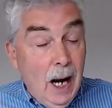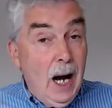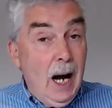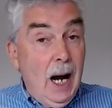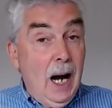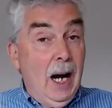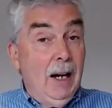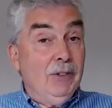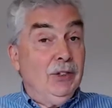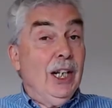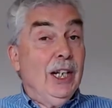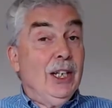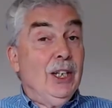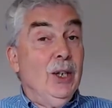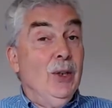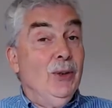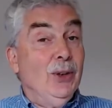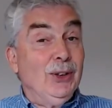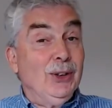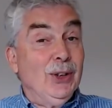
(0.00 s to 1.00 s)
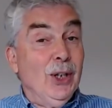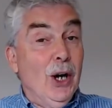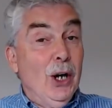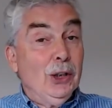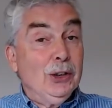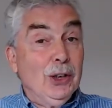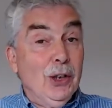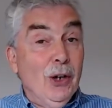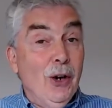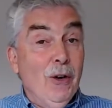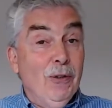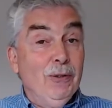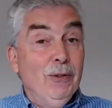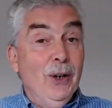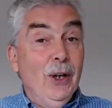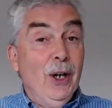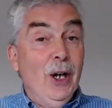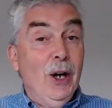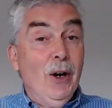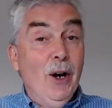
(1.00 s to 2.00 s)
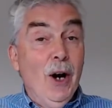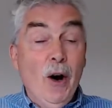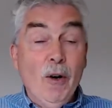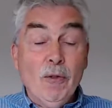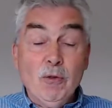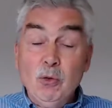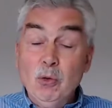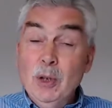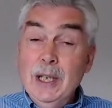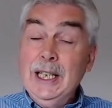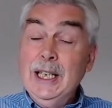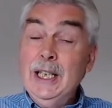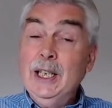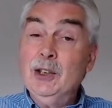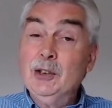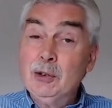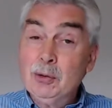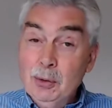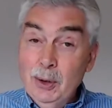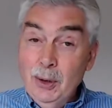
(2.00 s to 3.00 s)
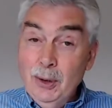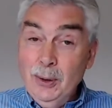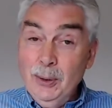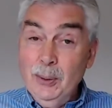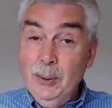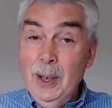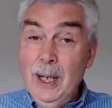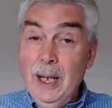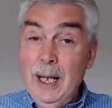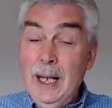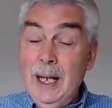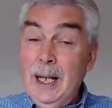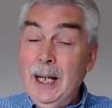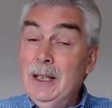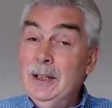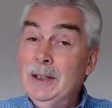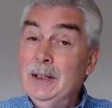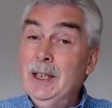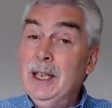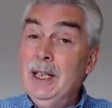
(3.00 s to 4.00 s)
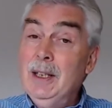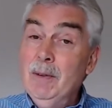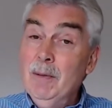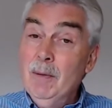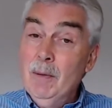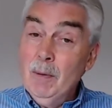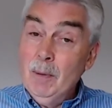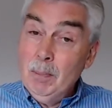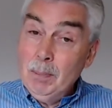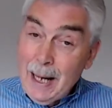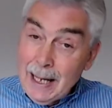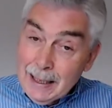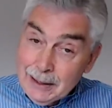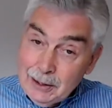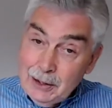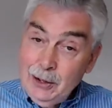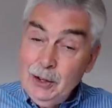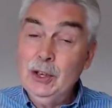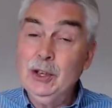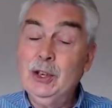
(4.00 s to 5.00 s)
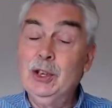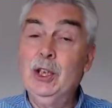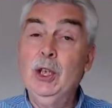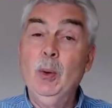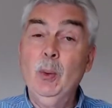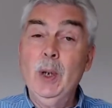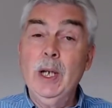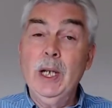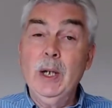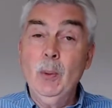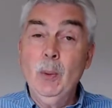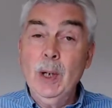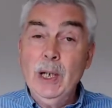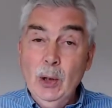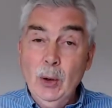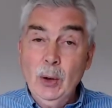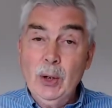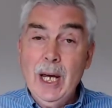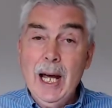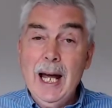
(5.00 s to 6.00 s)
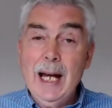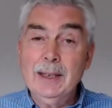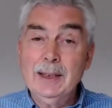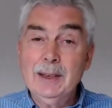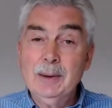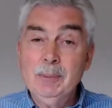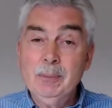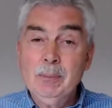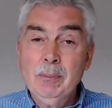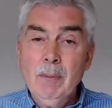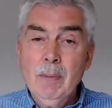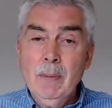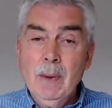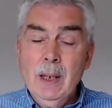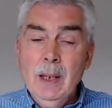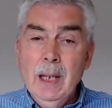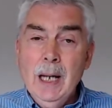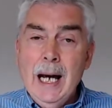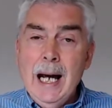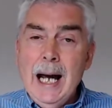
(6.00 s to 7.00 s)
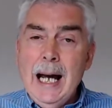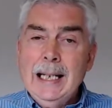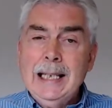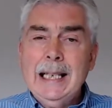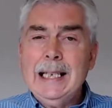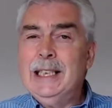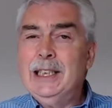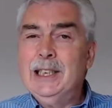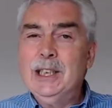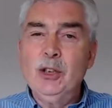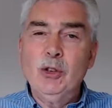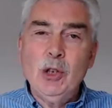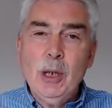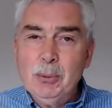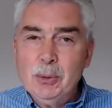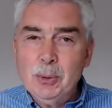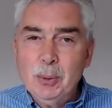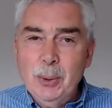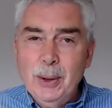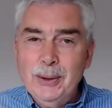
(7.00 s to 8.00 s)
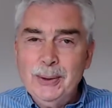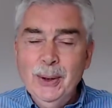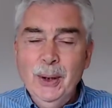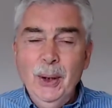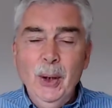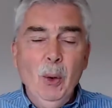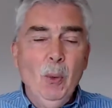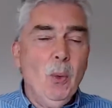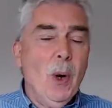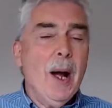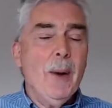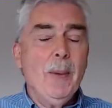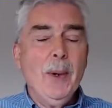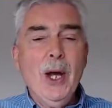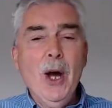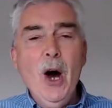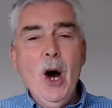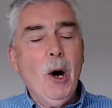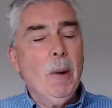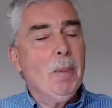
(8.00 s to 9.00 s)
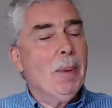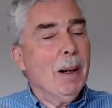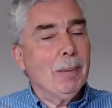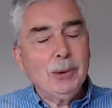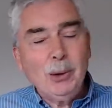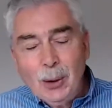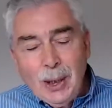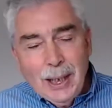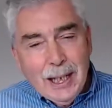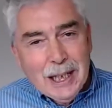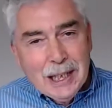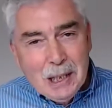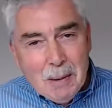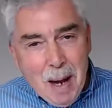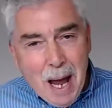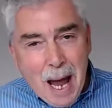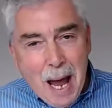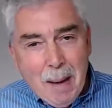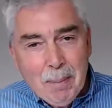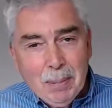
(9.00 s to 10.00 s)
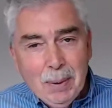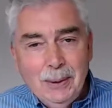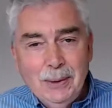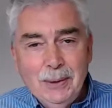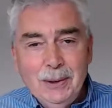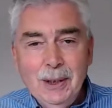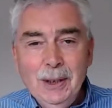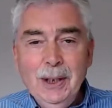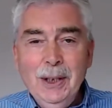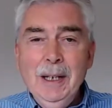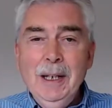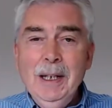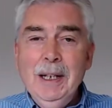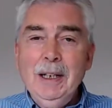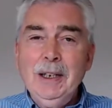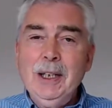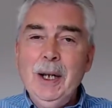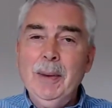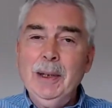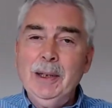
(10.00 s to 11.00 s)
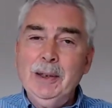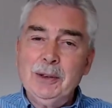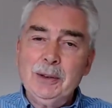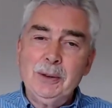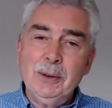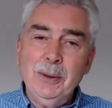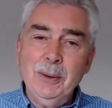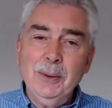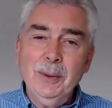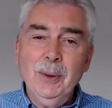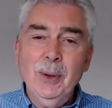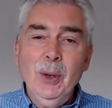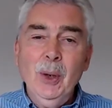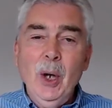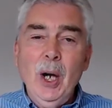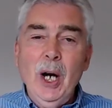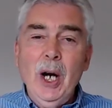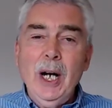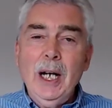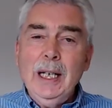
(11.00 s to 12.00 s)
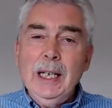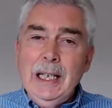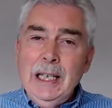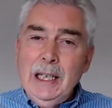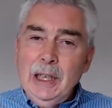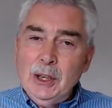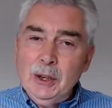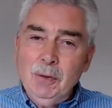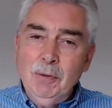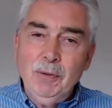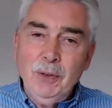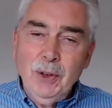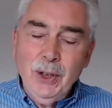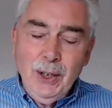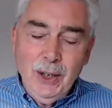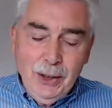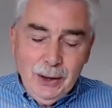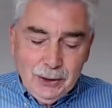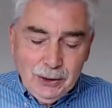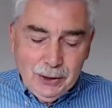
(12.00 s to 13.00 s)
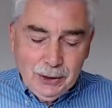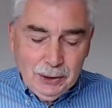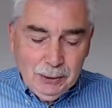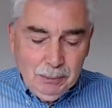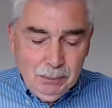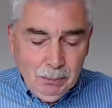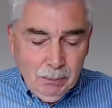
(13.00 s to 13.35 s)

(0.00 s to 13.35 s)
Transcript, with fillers: I've set you the task of uh, of reading through uh, the passages that we, we look at and getting to grips with where we are, perhaps looking at a map and going through uh, each verse.